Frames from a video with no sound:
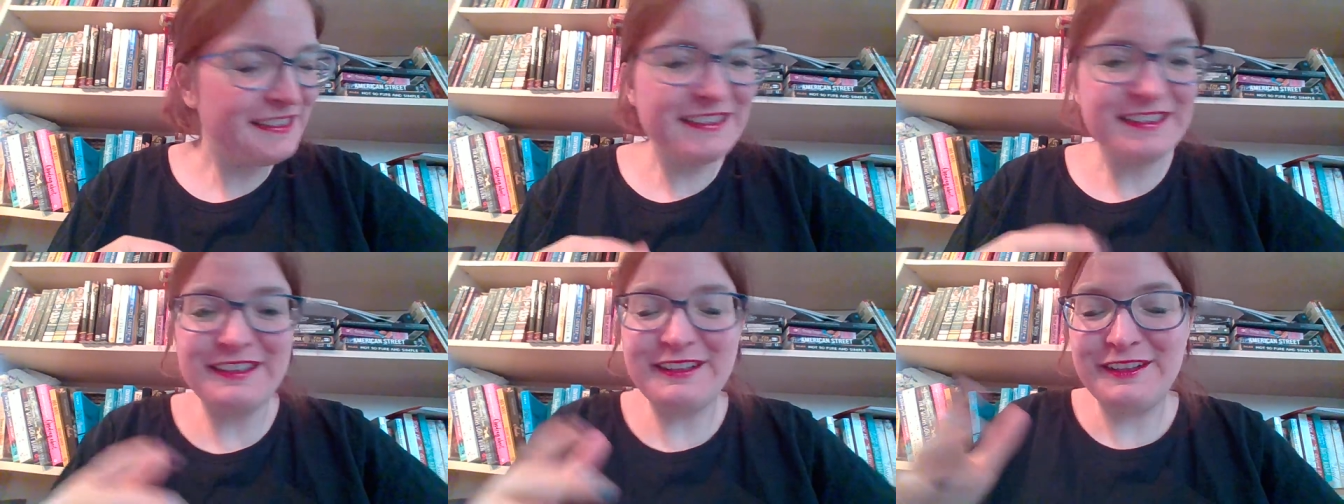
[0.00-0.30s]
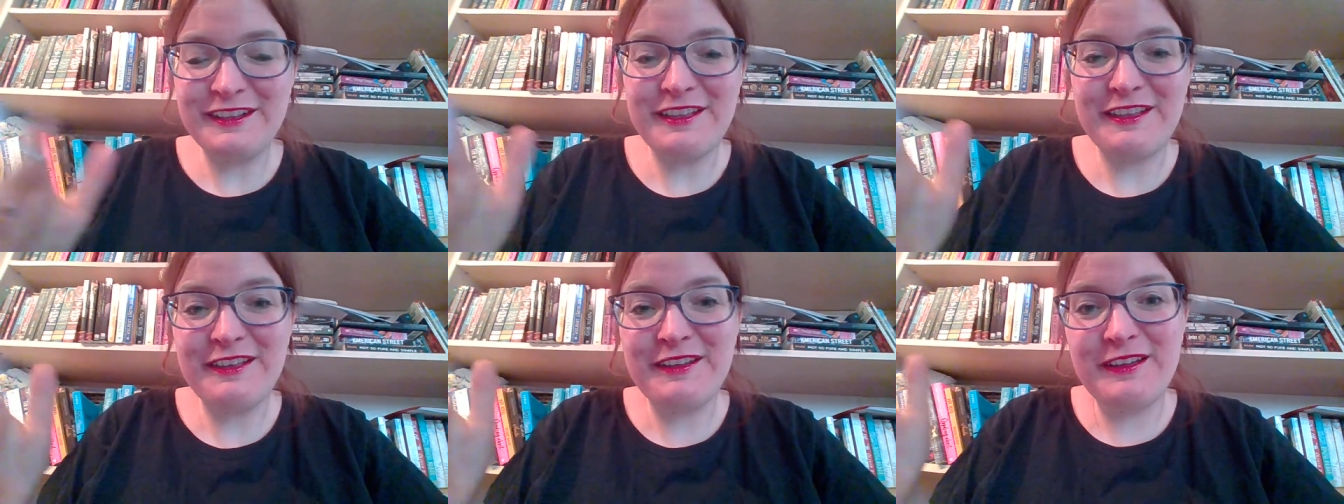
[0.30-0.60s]
Oh,
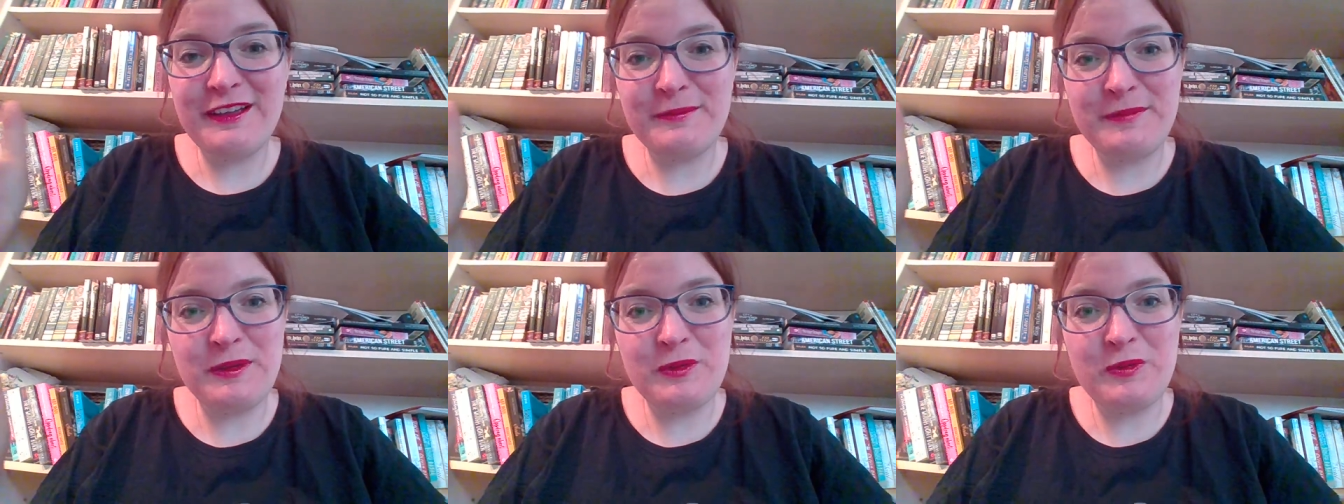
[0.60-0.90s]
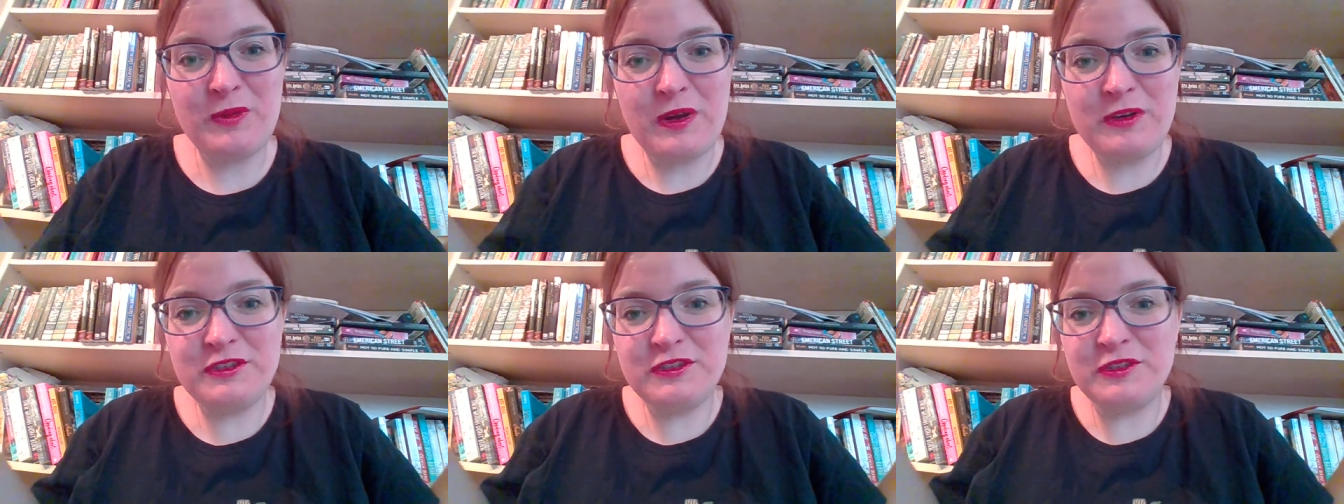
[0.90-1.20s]
I mean,
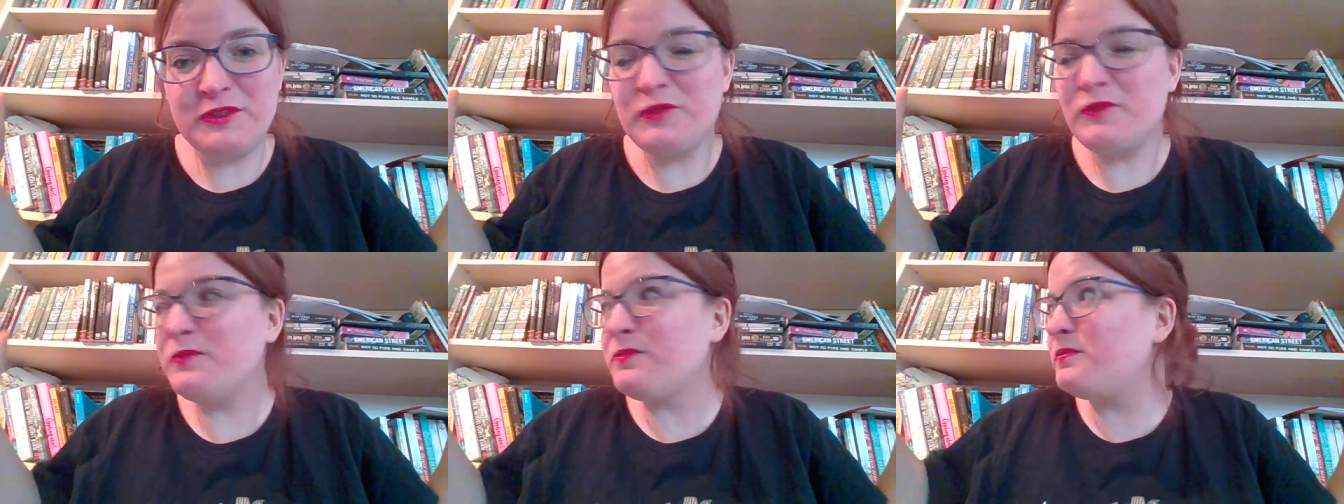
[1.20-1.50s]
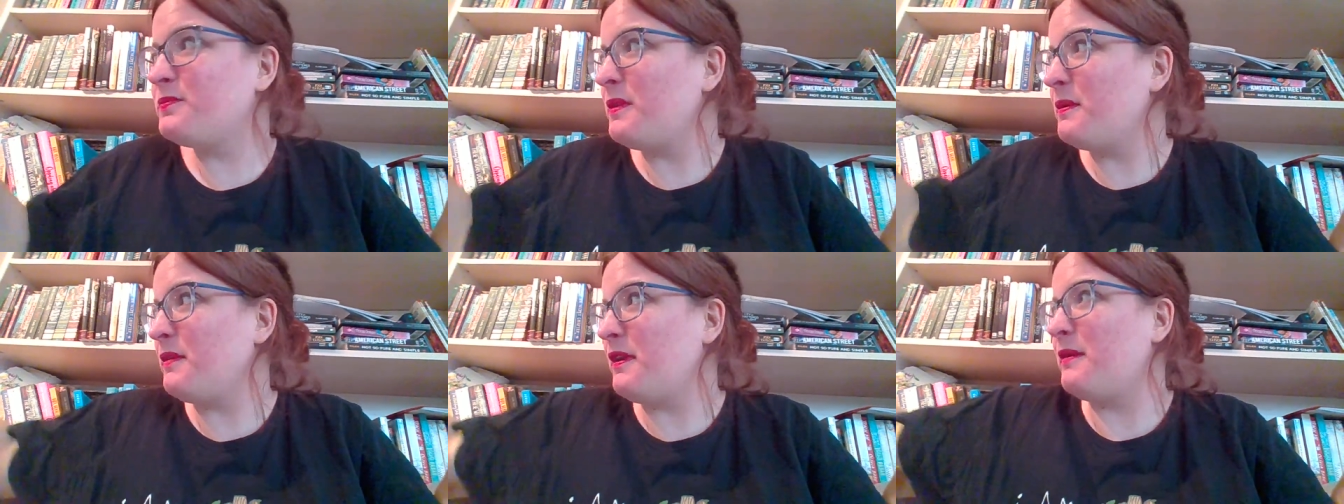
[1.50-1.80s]
when I don't
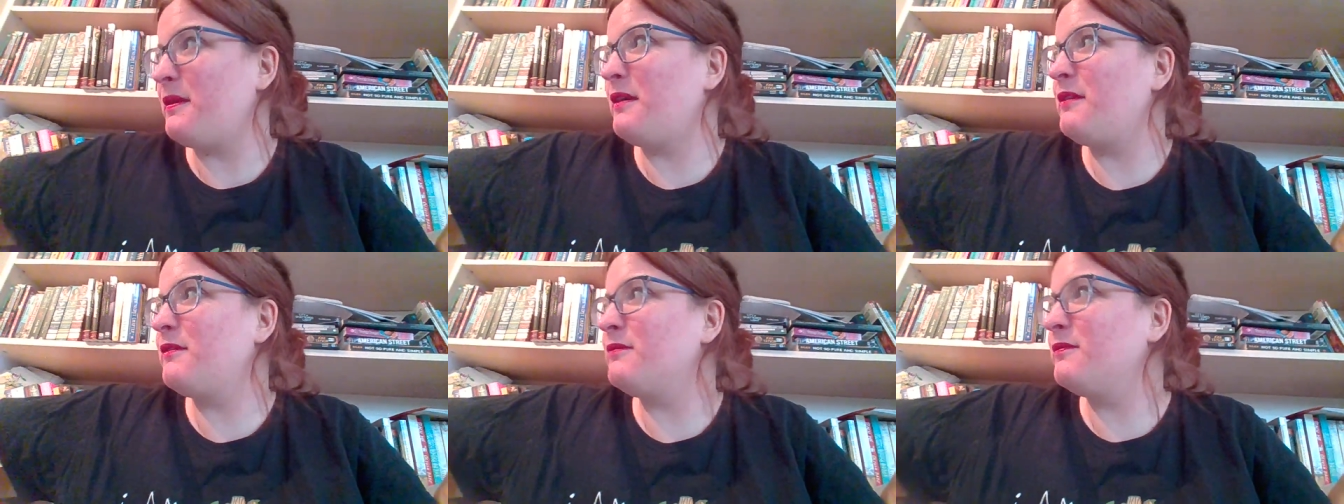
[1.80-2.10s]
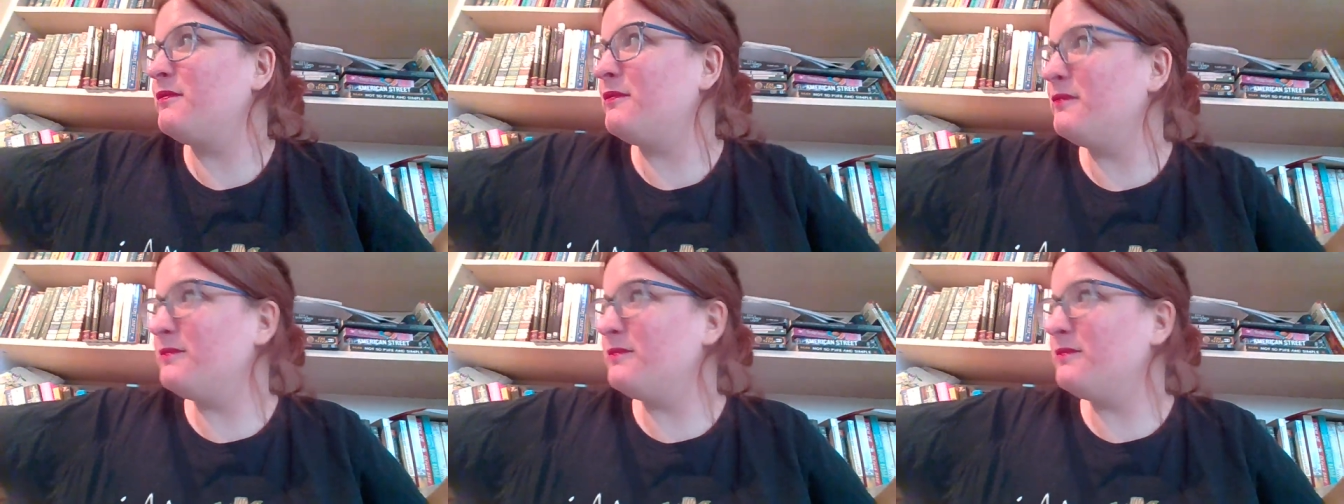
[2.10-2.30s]
prepare